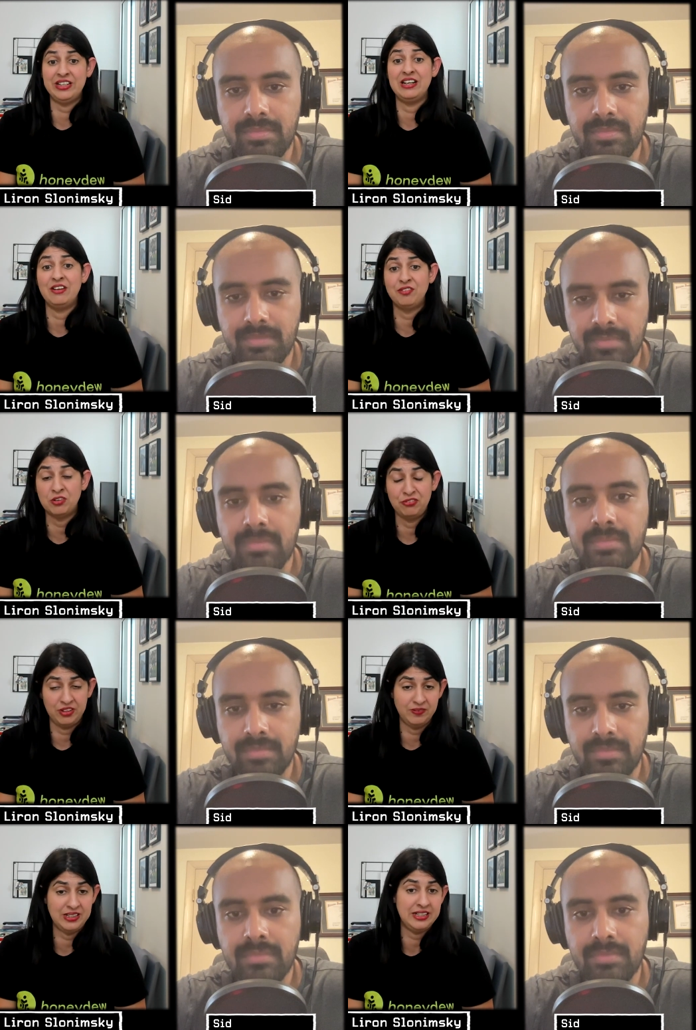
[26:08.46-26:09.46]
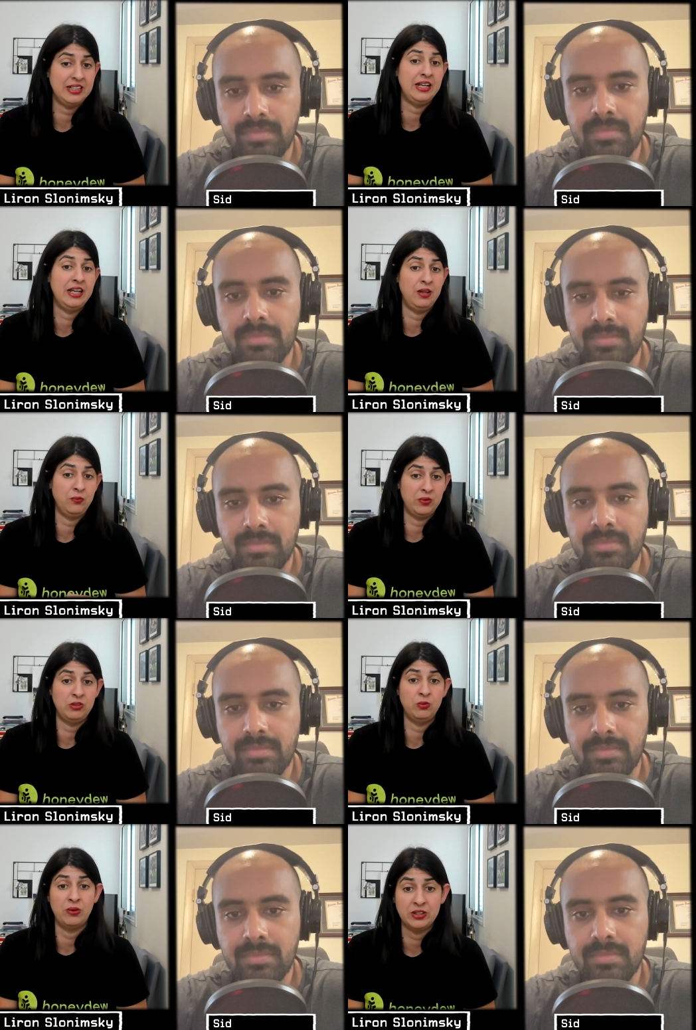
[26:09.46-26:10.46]
Speaker 1: they left their family and
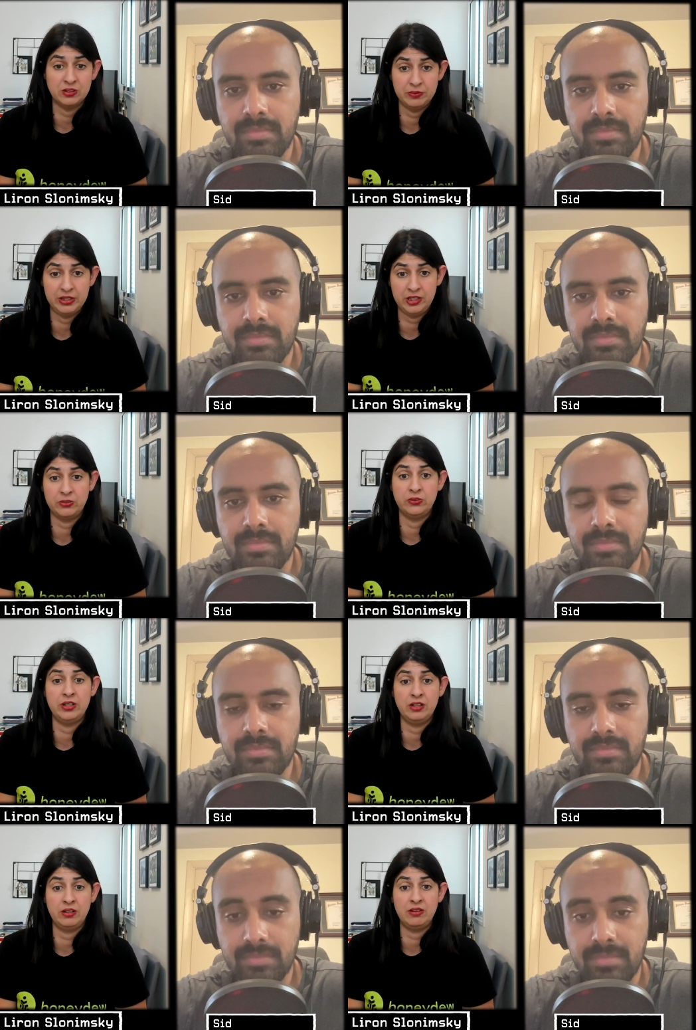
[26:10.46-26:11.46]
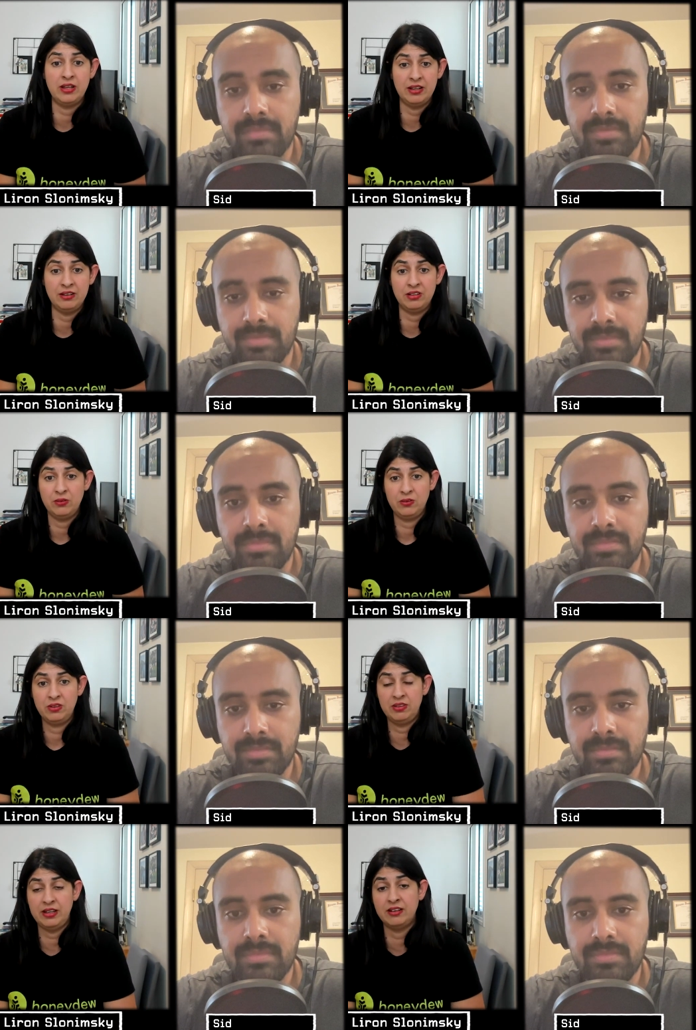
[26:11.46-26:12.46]
went to Y Combinator and uh,
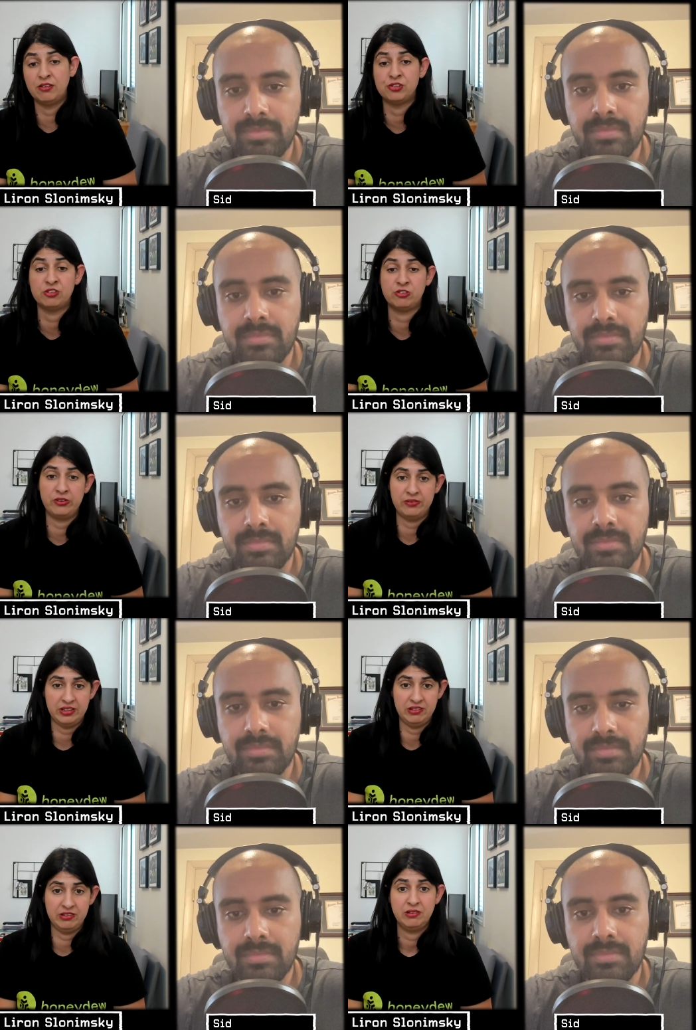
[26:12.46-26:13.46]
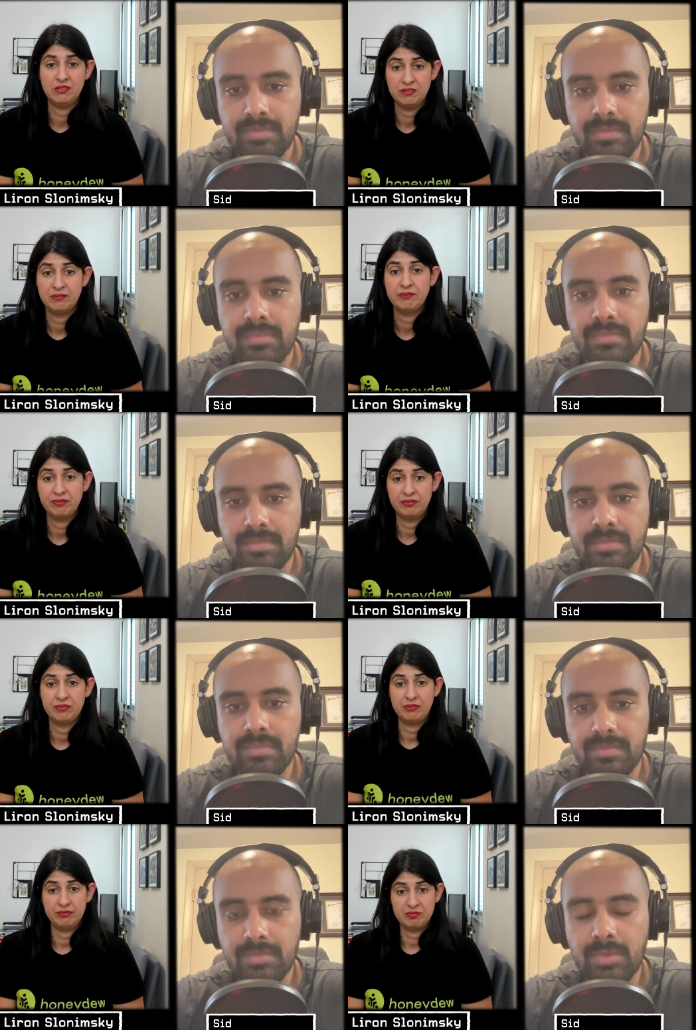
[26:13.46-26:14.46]
stayed there for three months.
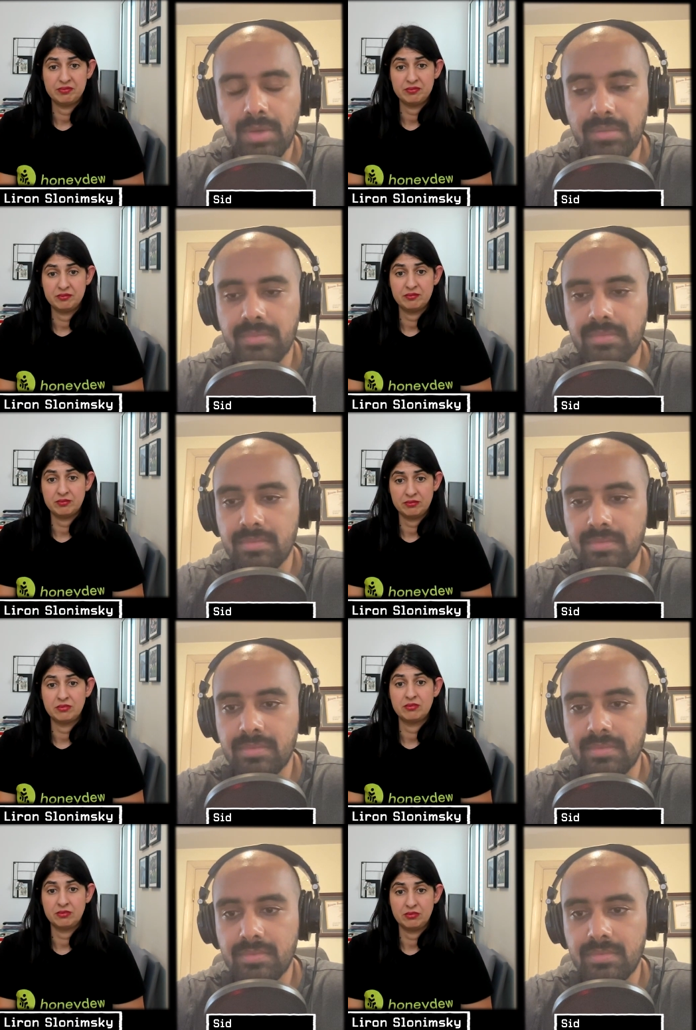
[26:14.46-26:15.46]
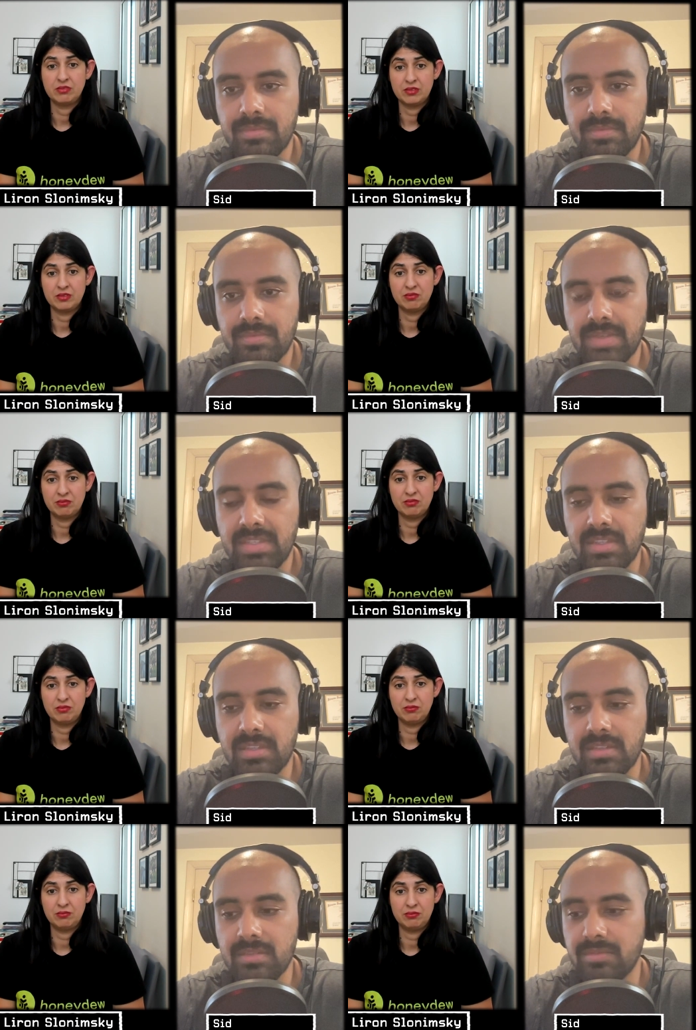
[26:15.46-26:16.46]
Speaker 2: Wow,
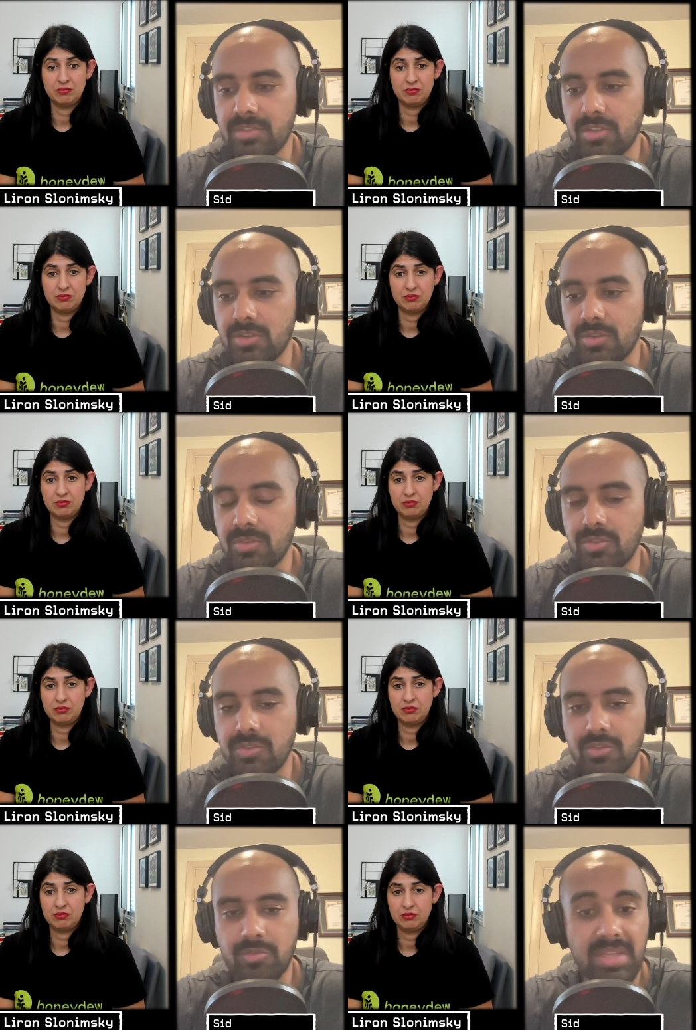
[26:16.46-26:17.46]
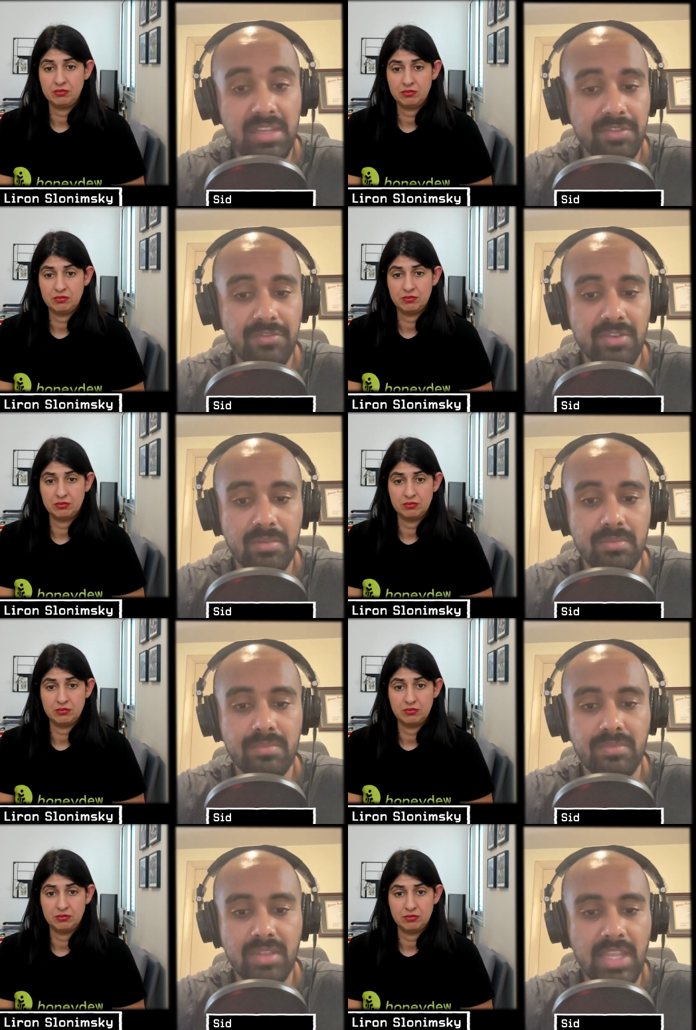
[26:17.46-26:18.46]
fascinating. So you do benefit
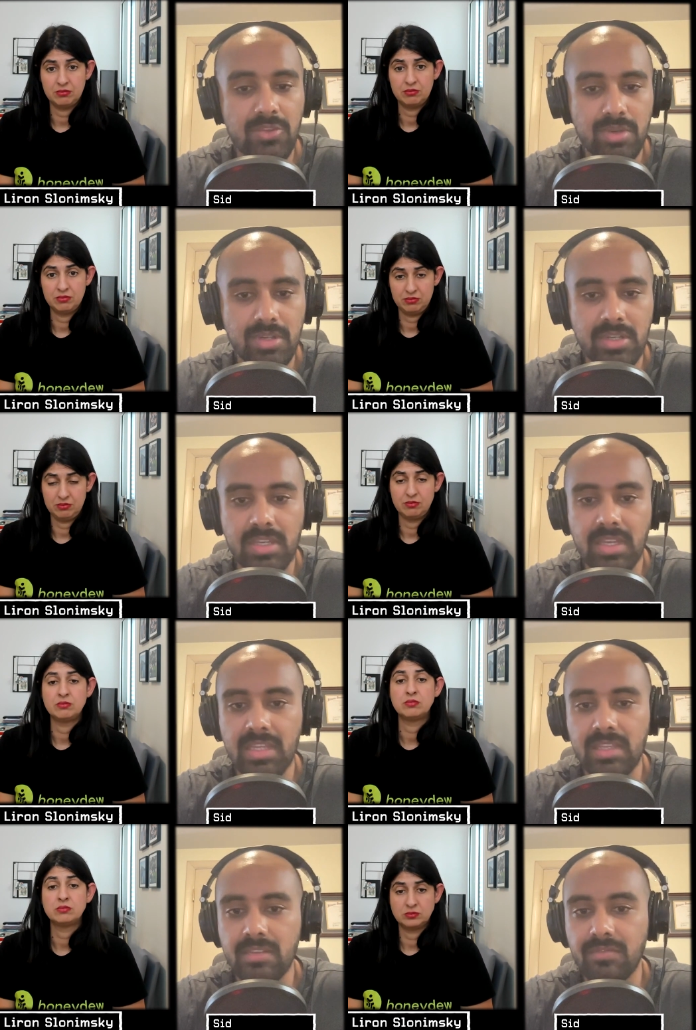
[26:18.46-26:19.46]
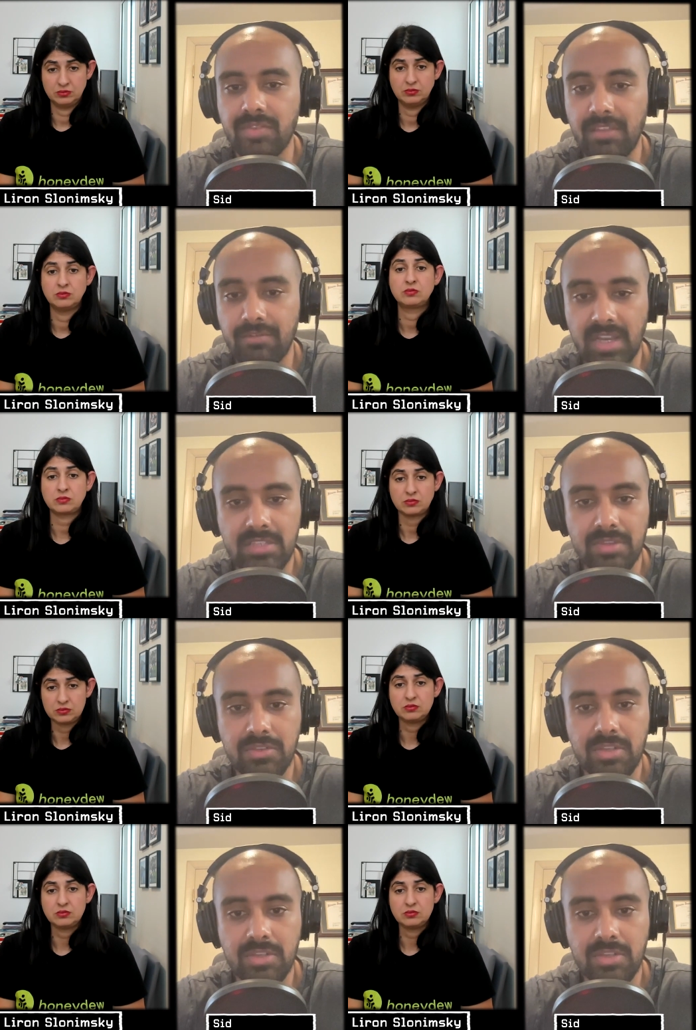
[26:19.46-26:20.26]
from the network and the advice that you